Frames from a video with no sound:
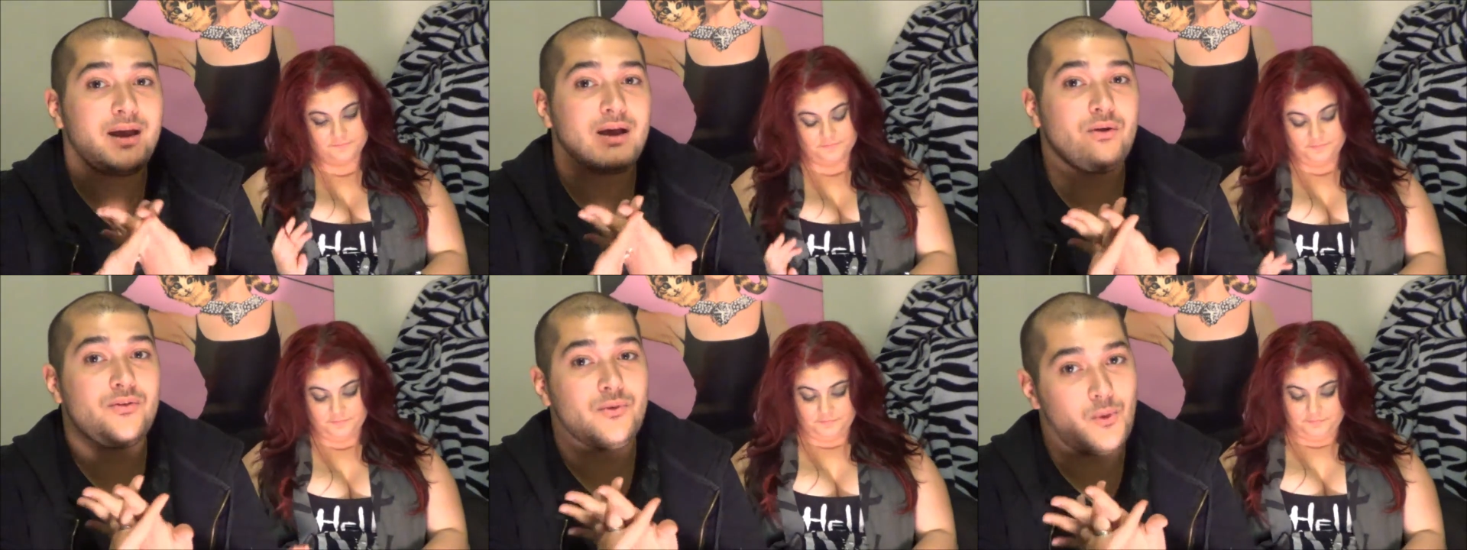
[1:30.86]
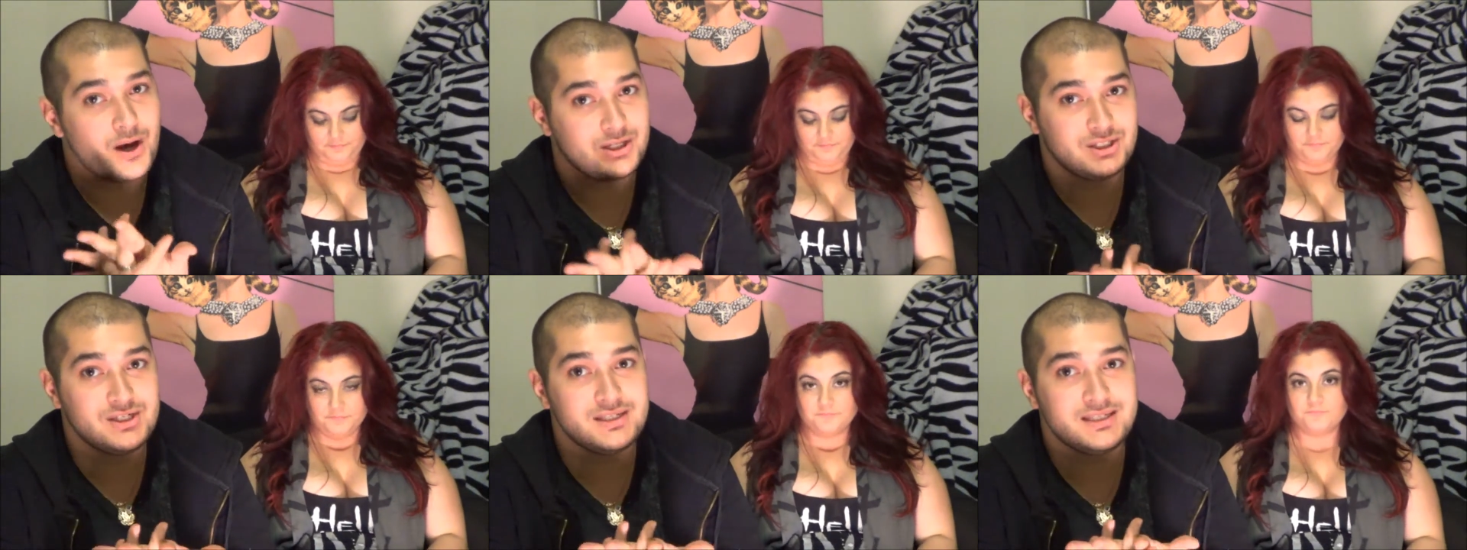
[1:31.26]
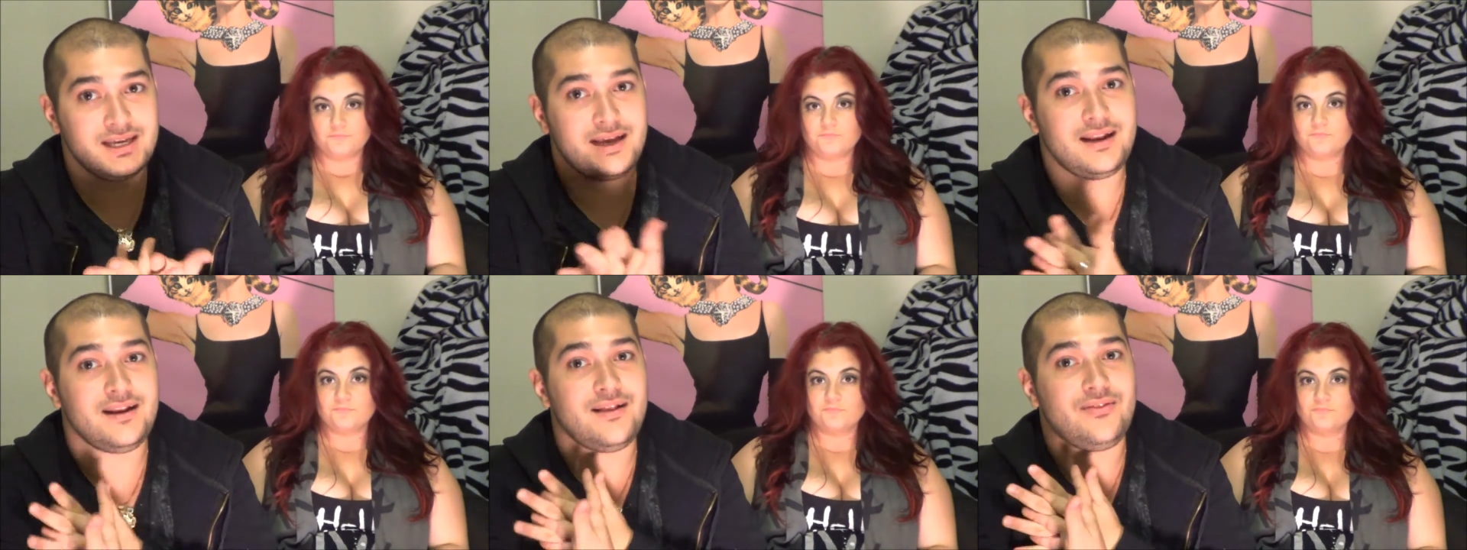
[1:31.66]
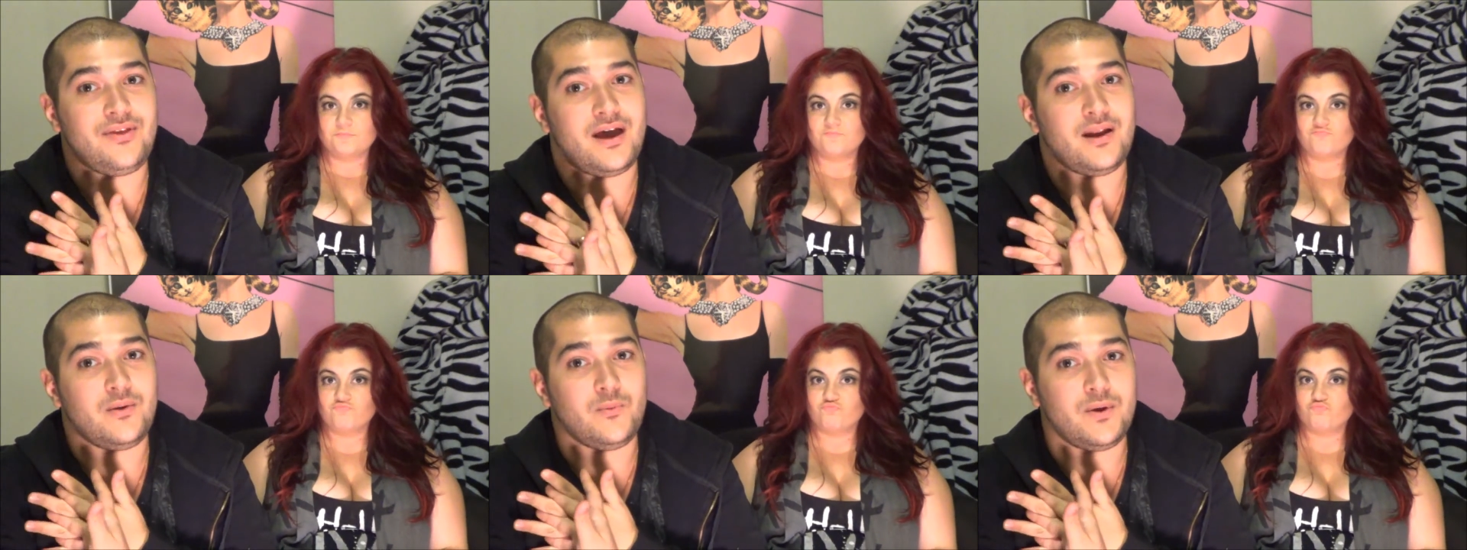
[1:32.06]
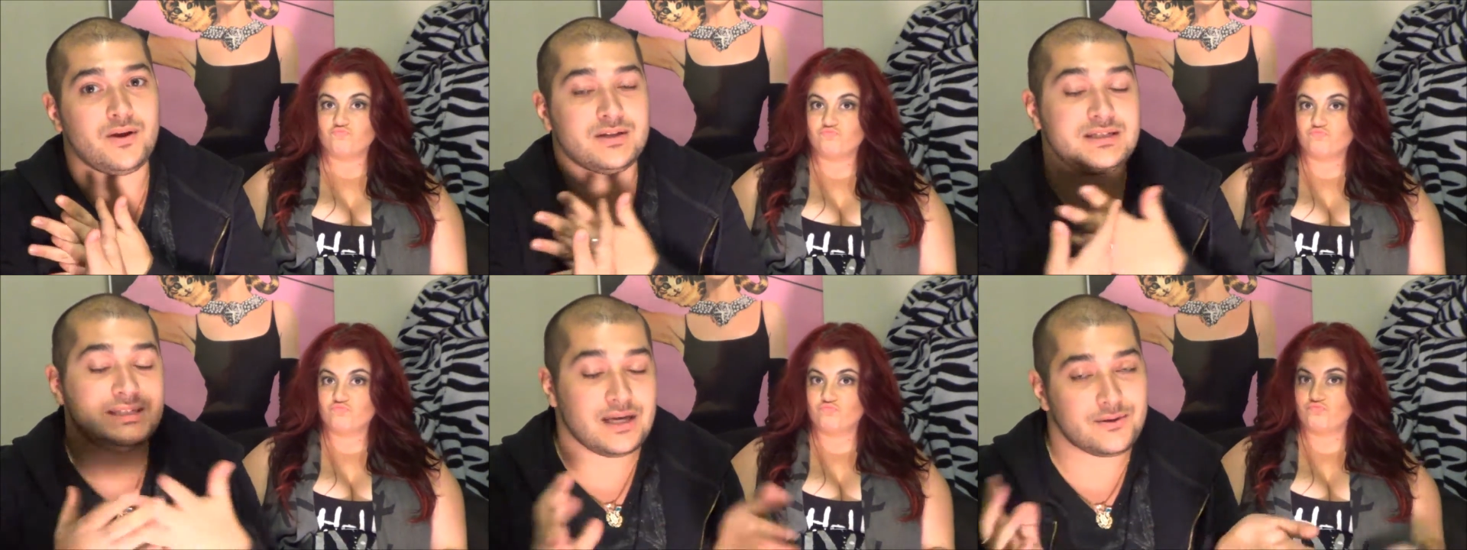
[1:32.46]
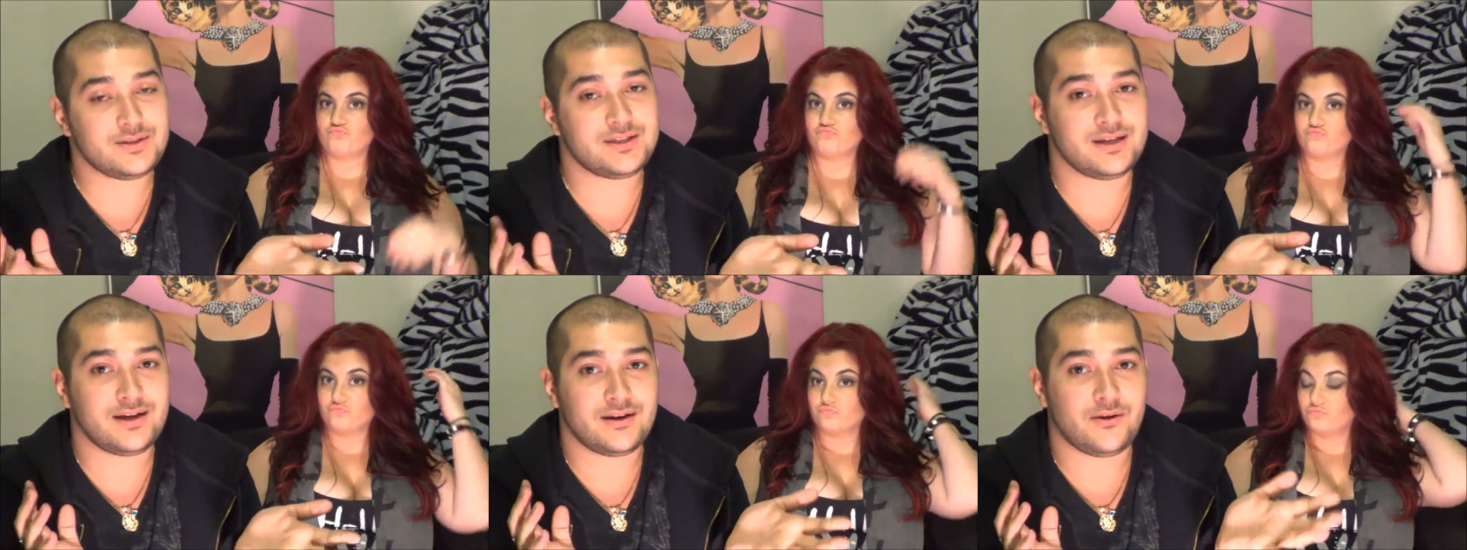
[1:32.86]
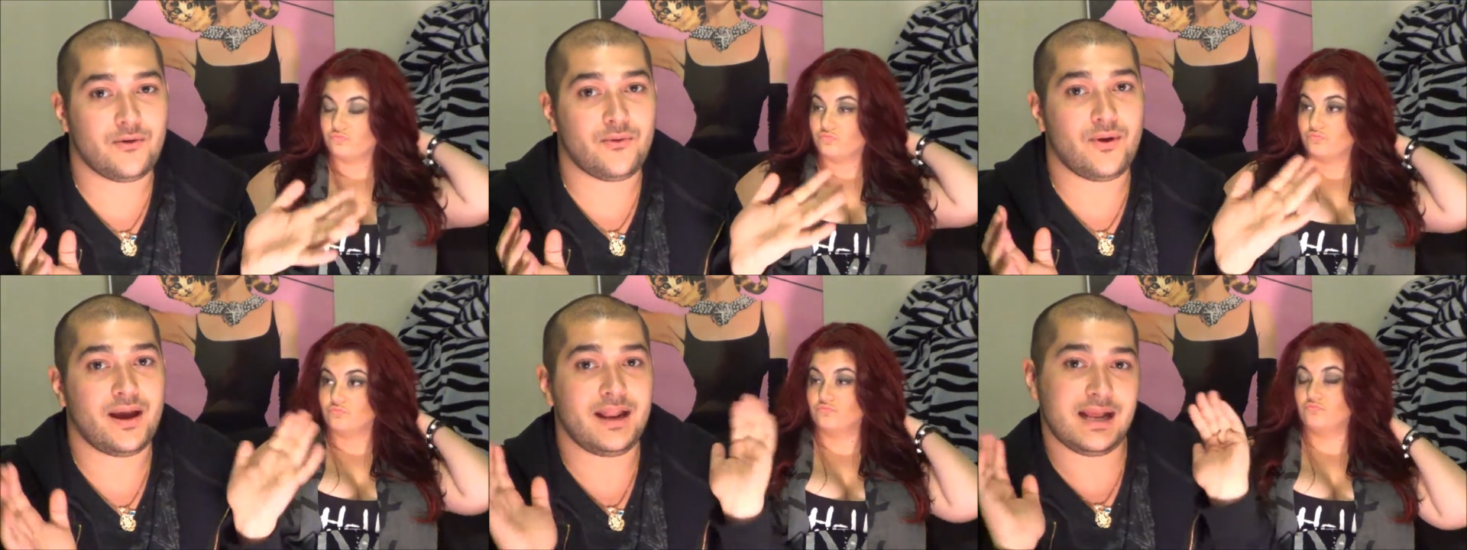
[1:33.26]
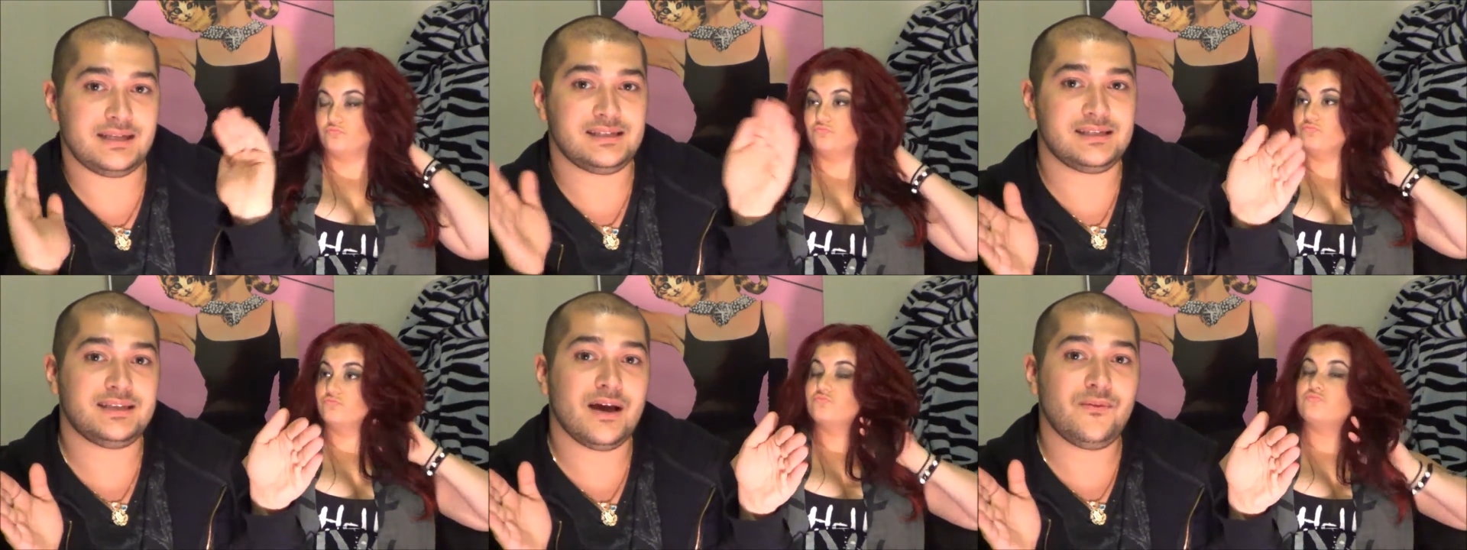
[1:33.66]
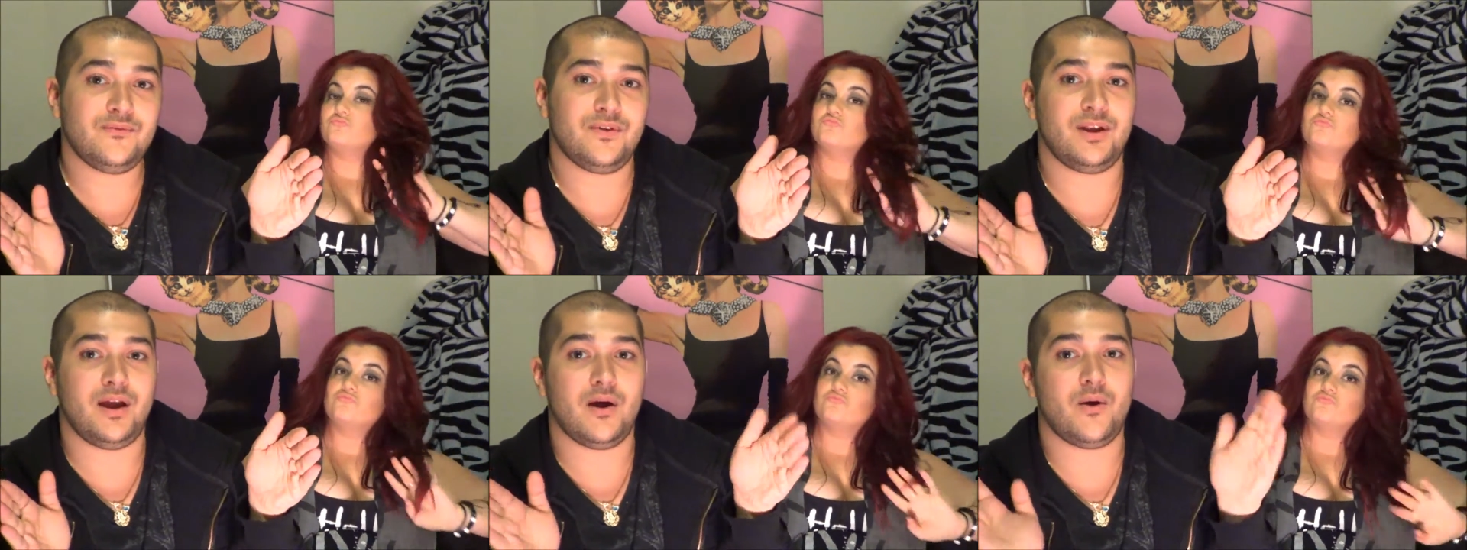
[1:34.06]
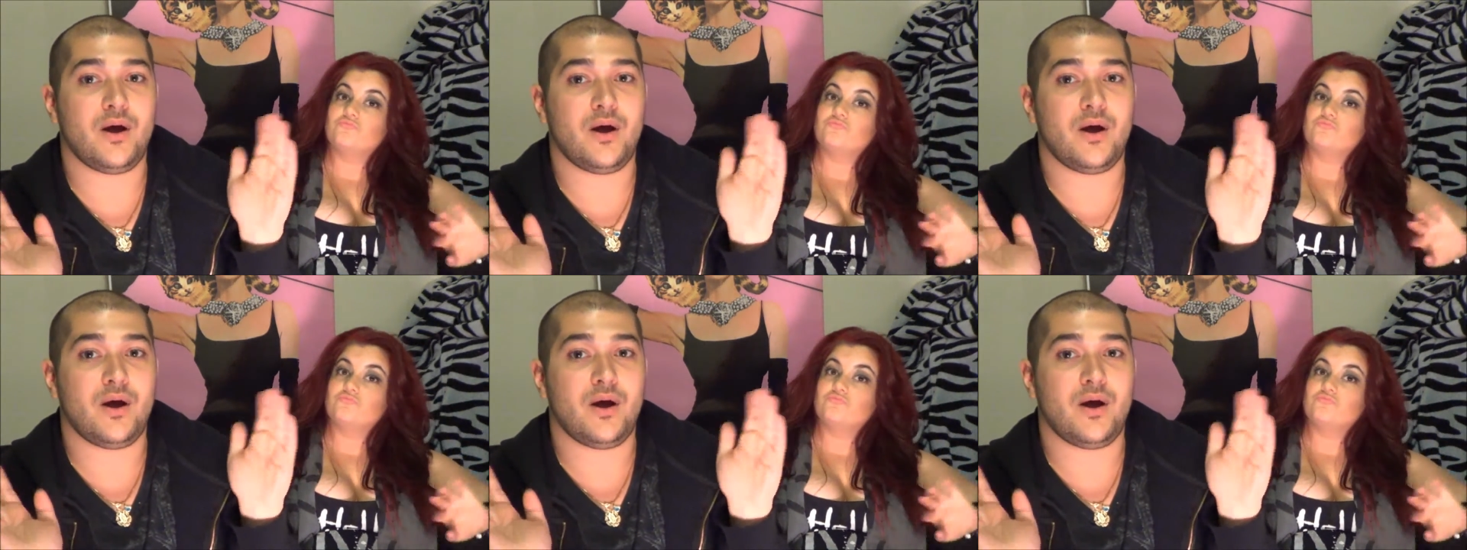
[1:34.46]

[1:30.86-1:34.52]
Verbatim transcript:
Speaker 1: we get all the questions in, then we are seriously going to create a sit down video